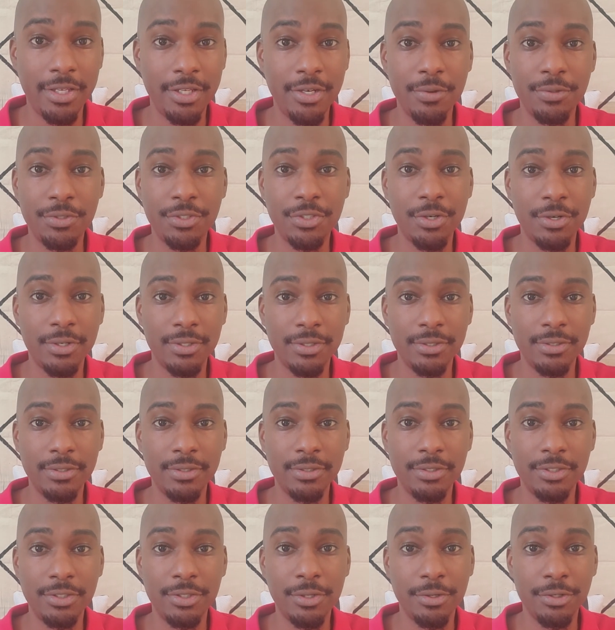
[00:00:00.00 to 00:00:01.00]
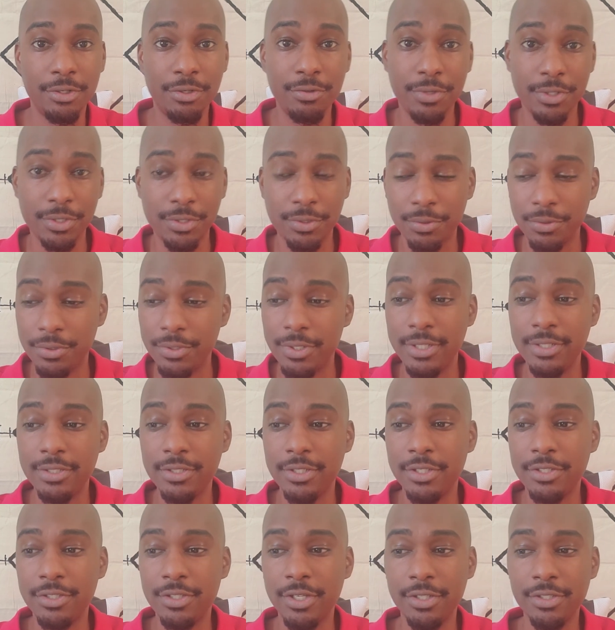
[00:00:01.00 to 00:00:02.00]
certain crystals
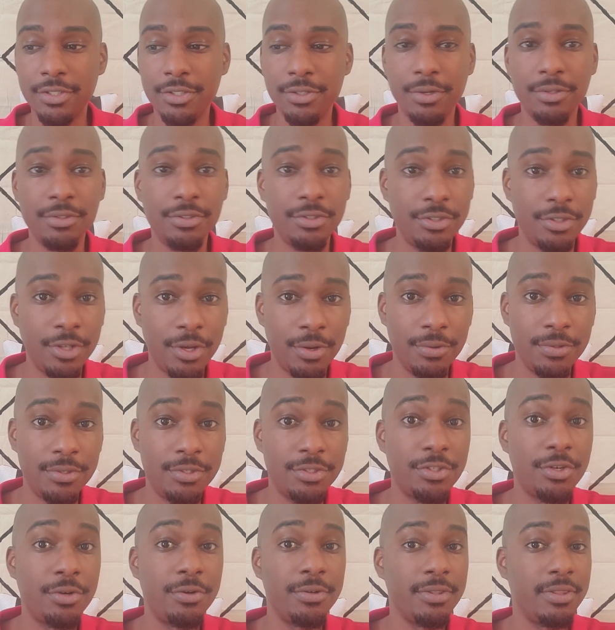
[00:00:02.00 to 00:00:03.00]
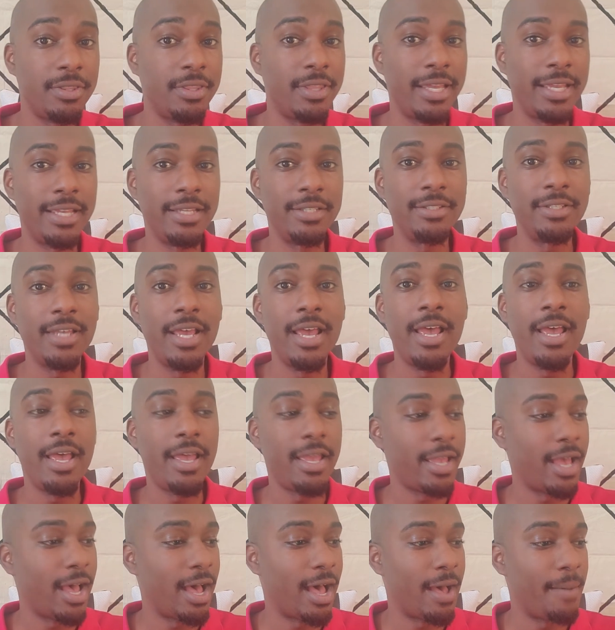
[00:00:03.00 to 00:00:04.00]
and certain stones, certain things
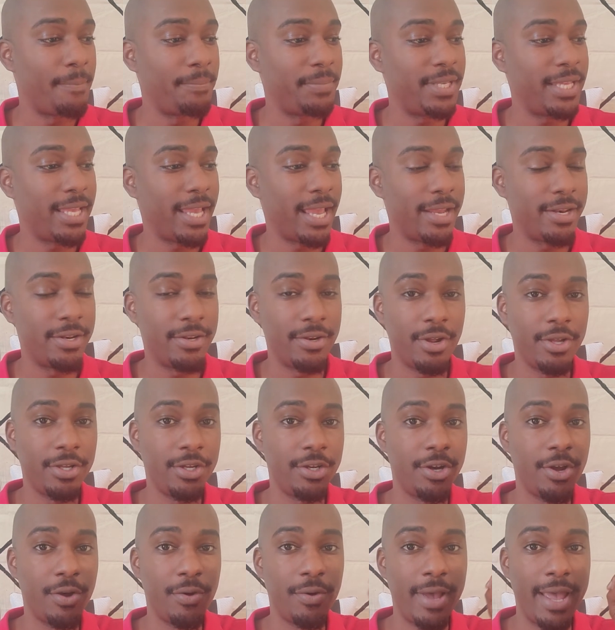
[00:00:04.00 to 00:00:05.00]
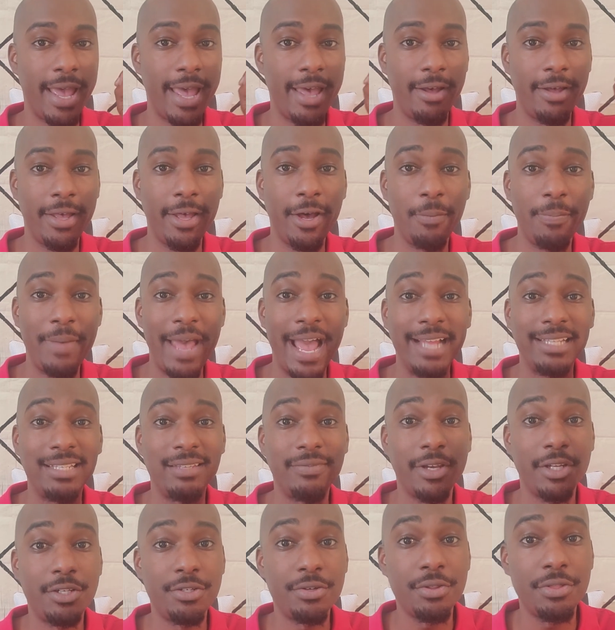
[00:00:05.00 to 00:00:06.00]
can help
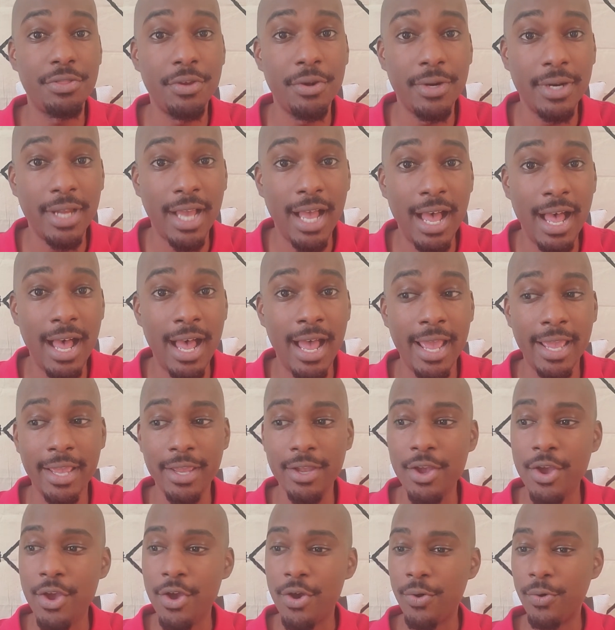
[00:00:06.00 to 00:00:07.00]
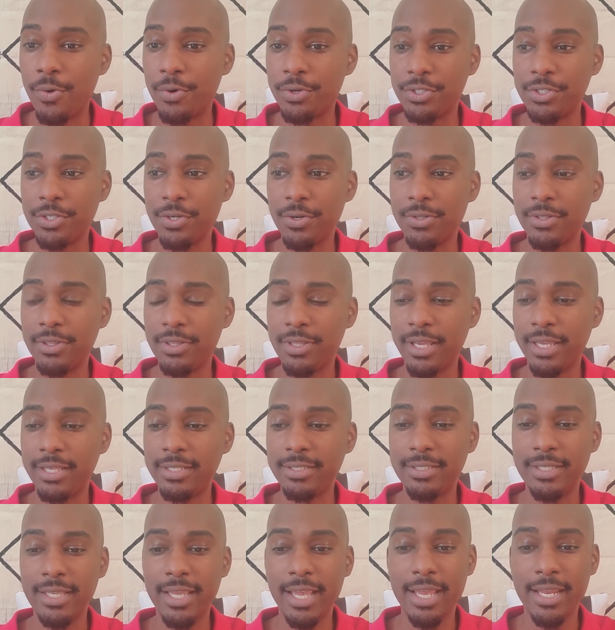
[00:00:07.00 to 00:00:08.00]
activate your third eye, or certain
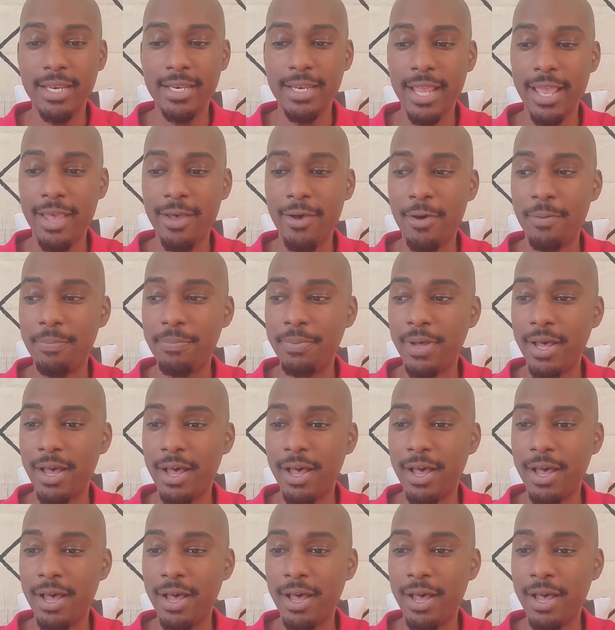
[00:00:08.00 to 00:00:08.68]
things can help